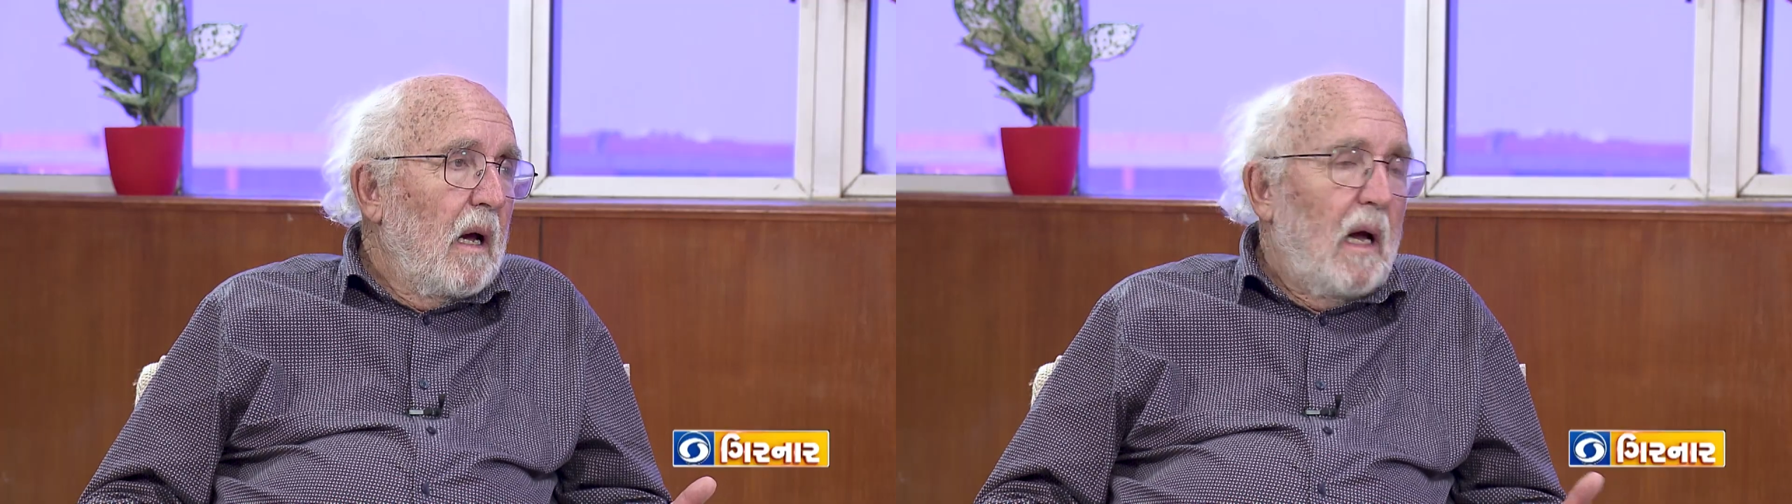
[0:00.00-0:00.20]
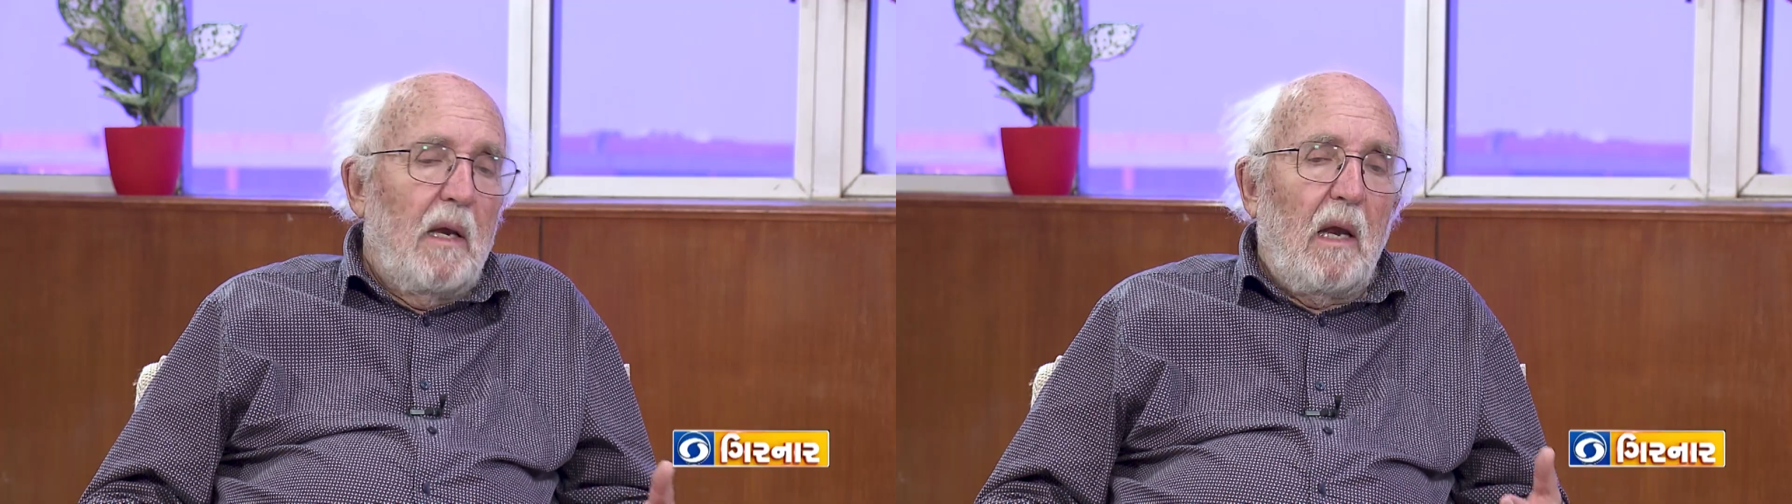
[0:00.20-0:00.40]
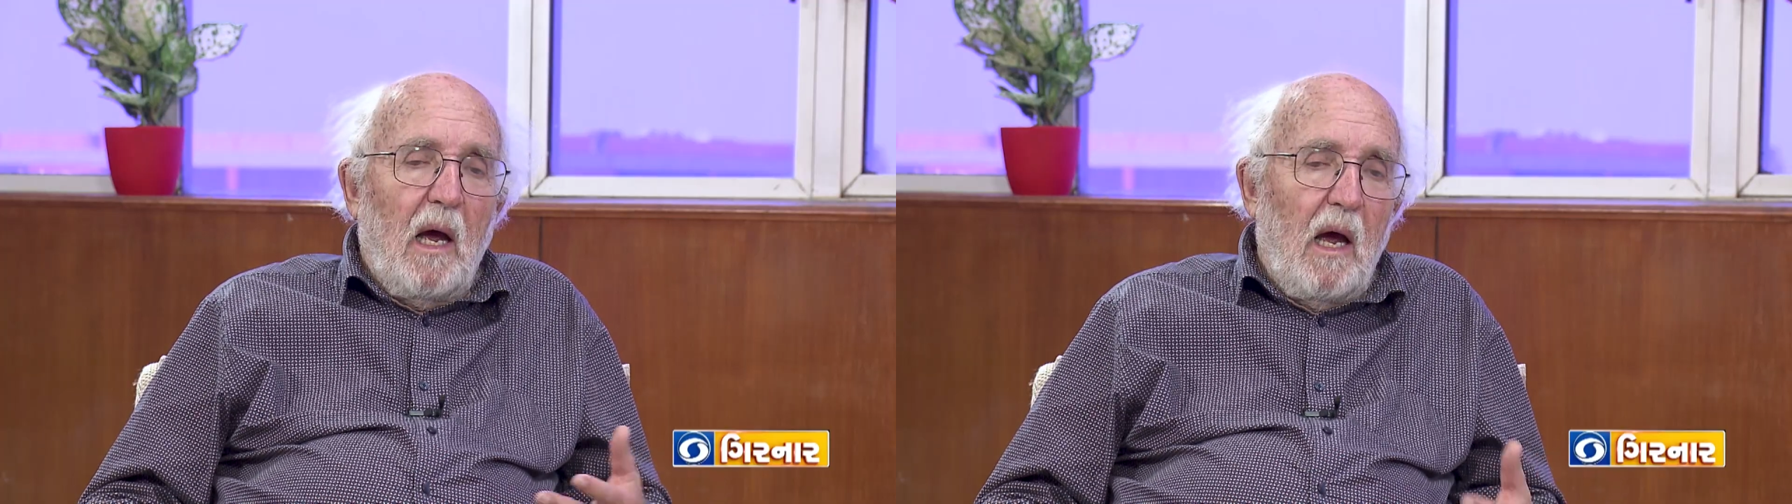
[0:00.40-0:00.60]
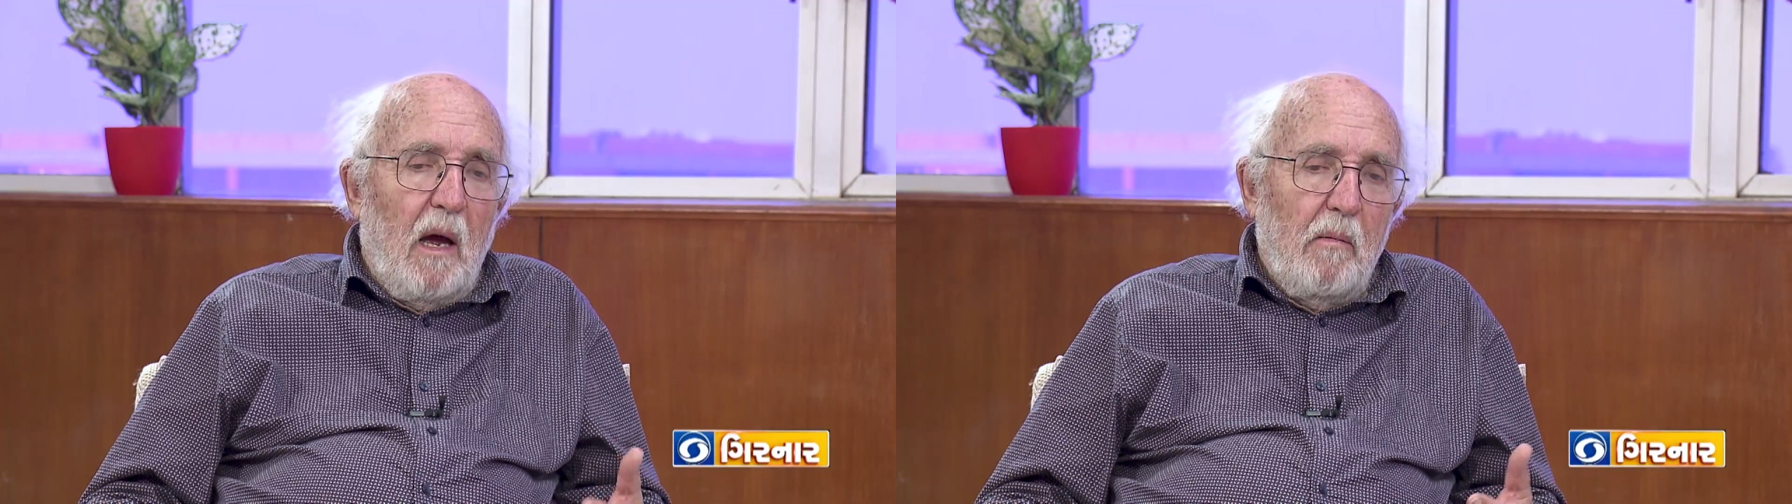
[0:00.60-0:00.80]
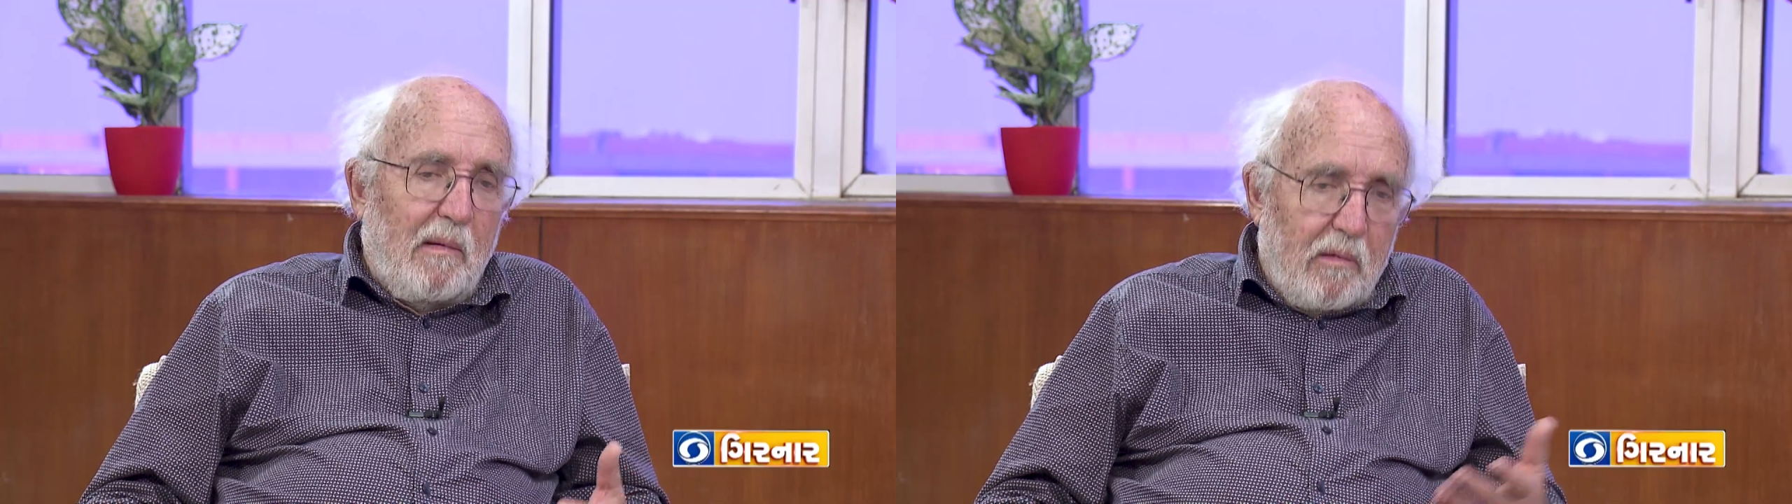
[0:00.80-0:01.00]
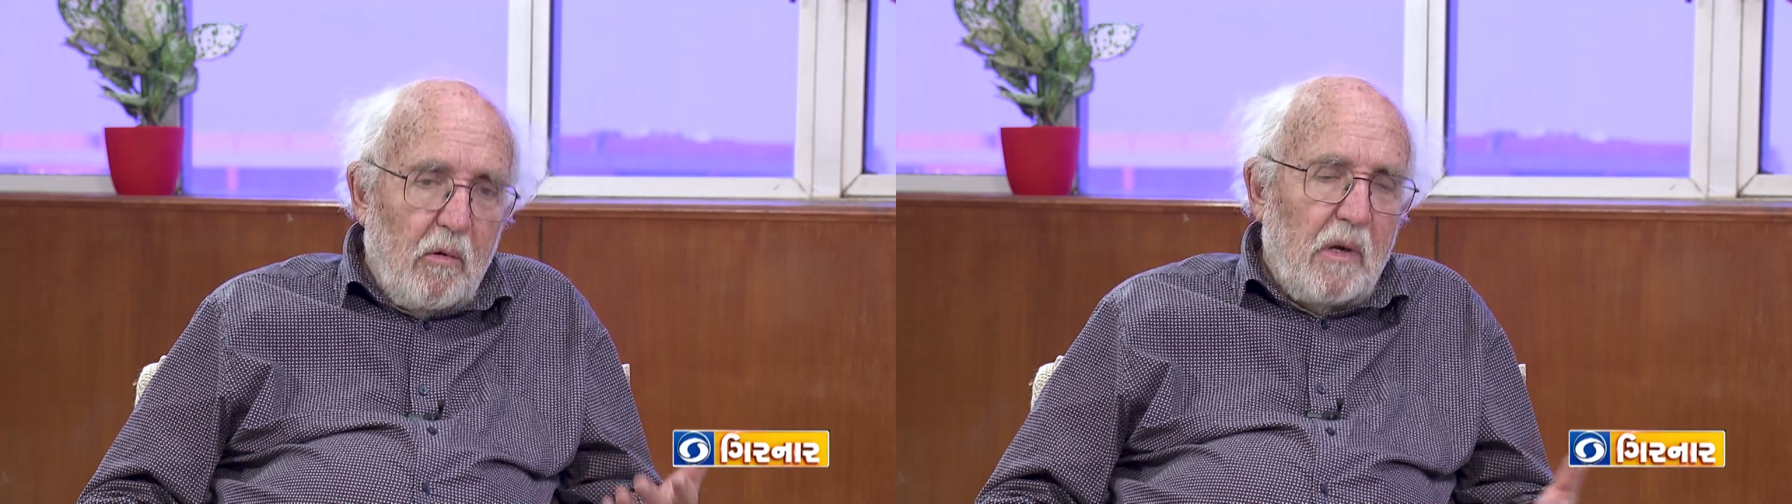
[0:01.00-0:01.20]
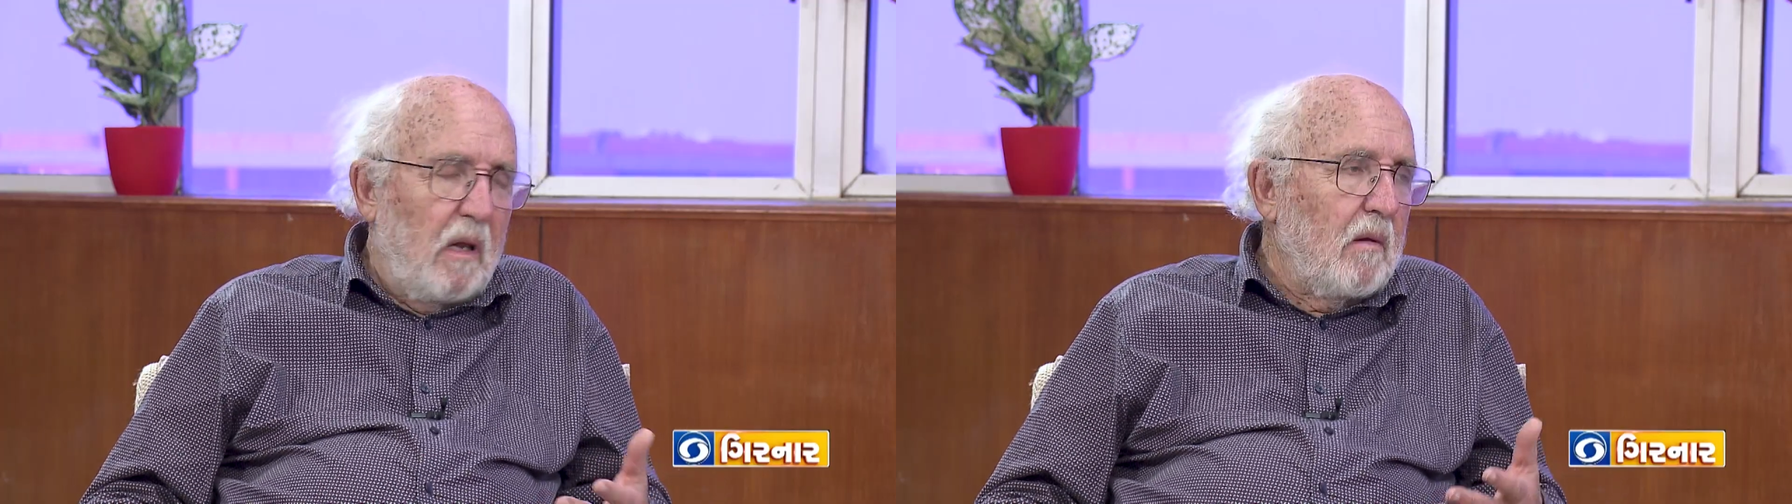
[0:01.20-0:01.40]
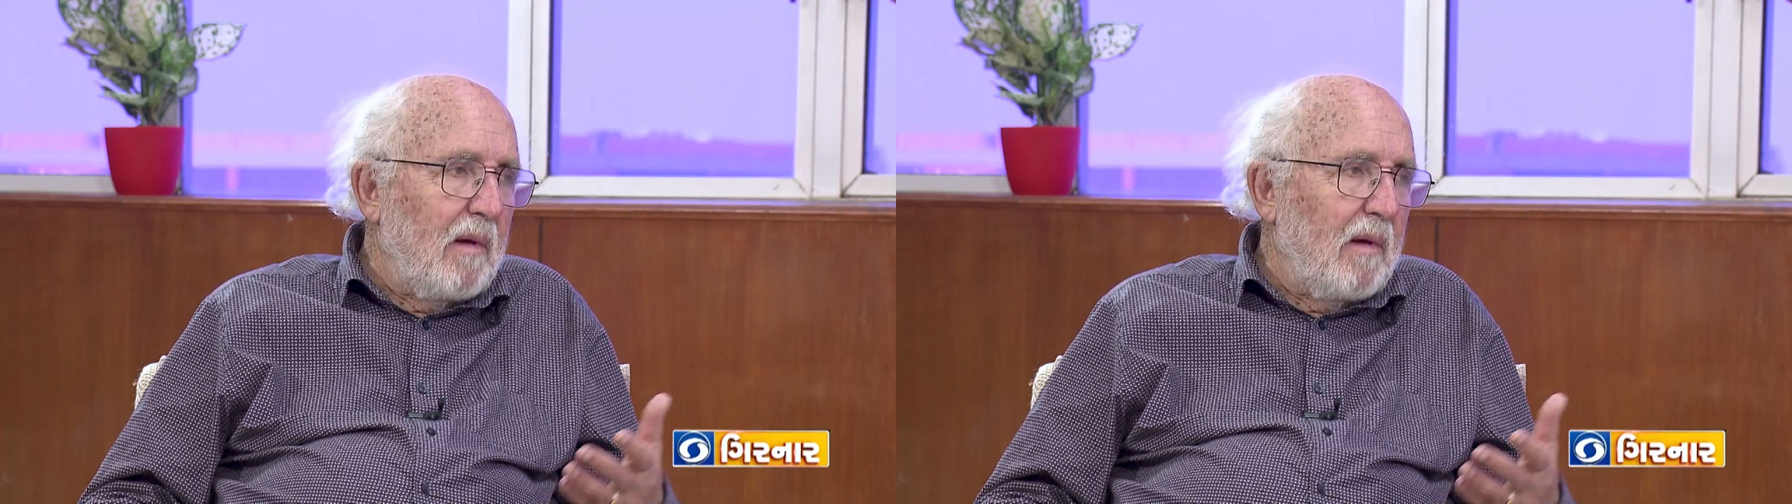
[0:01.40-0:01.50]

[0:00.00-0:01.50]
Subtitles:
And I'm sure that